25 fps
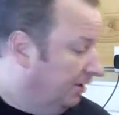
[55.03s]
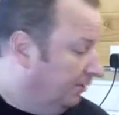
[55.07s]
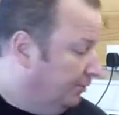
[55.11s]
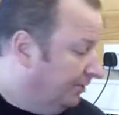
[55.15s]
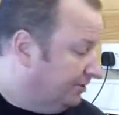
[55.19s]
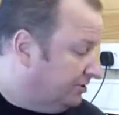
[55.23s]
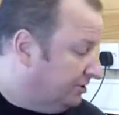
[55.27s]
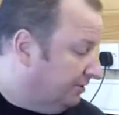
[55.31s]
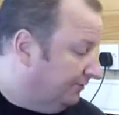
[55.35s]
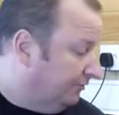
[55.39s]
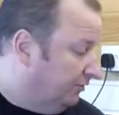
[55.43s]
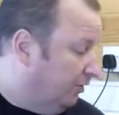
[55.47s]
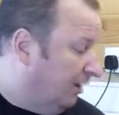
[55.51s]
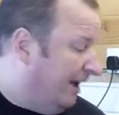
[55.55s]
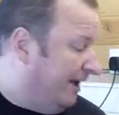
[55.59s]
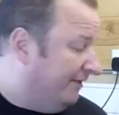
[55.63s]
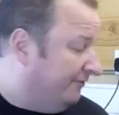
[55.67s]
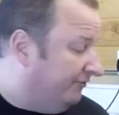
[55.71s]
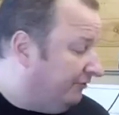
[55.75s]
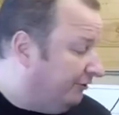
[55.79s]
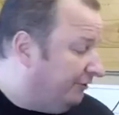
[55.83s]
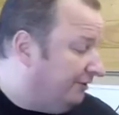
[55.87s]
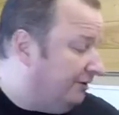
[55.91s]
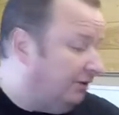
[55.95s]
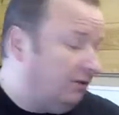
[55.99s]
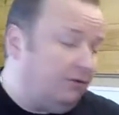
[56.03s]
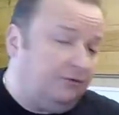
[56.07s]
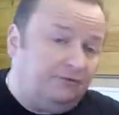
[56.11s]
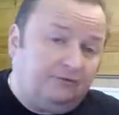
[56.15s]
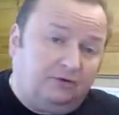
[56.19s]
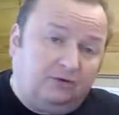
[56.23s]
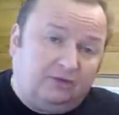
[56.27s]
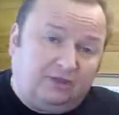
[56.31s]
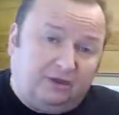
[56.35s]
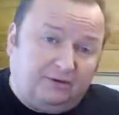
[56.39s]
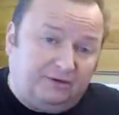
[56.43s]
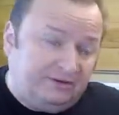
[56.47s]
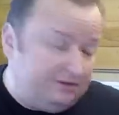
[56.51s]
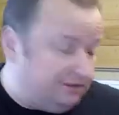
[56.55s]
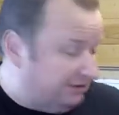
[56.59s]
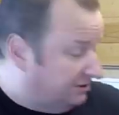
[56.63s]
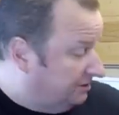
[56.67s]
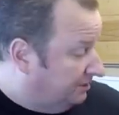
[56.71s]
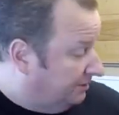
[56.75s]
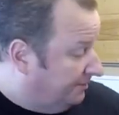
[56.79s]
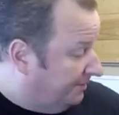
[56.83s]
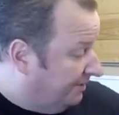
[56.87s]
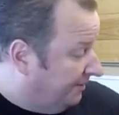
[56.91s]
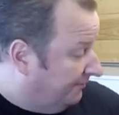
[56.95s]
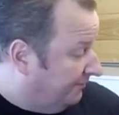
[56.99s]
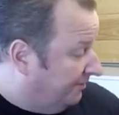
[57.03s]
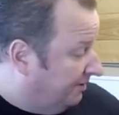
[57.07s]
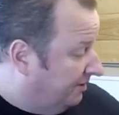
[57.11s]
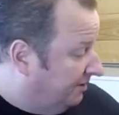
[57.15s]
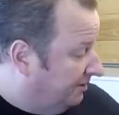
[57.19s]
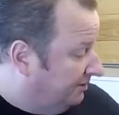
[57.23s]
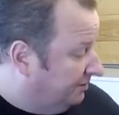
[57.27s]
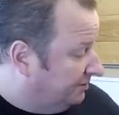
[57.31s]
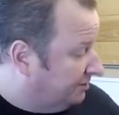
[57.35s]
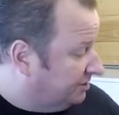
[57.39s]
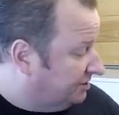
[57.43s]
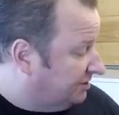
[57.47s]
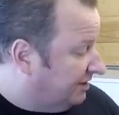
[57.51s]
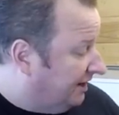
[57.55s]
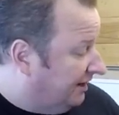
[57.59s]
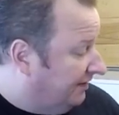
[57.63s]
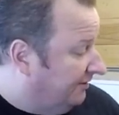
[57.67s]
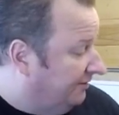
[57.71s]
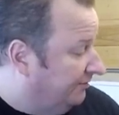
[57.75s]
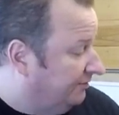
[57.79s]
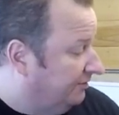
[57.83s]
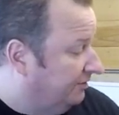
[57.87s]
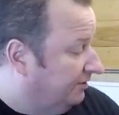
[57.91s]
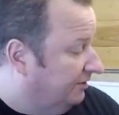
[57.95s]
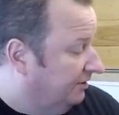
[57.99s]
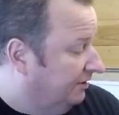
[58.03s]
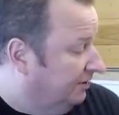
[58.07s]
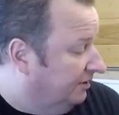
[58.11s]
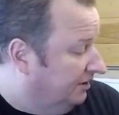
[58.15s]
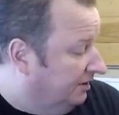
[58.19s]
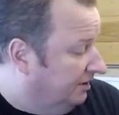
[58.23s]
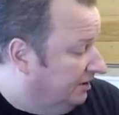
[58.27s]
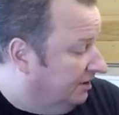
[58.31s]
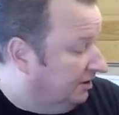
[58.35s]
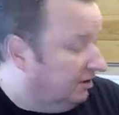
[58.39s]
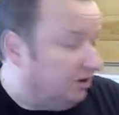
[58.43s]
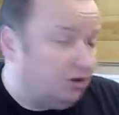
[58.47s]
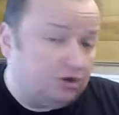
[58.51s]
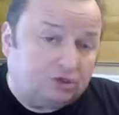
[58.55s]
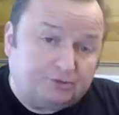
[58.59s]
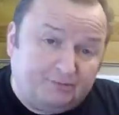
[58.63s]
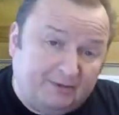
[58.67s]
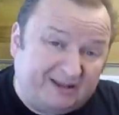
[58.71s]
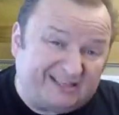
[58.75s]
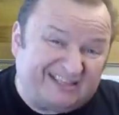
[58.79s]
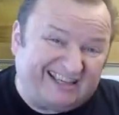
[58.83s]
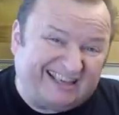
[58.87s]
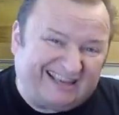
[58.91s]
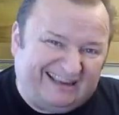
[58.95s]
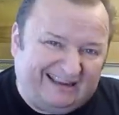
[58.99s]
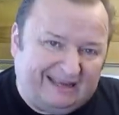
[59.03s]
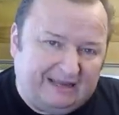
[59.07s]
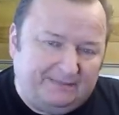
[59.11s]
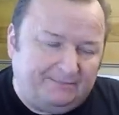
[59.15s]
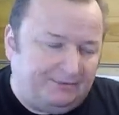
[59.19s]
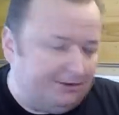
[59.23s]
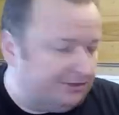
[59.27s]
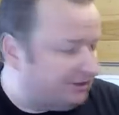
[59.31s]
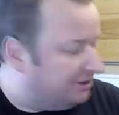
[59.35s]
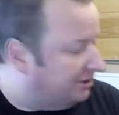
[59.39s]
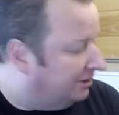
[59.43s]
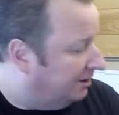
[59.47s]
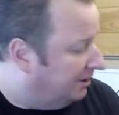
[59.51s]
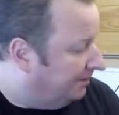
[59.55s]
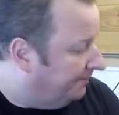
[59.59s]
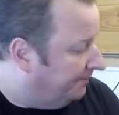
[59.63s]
which I've not had very long, although it's in a bit of a state cosmetically. But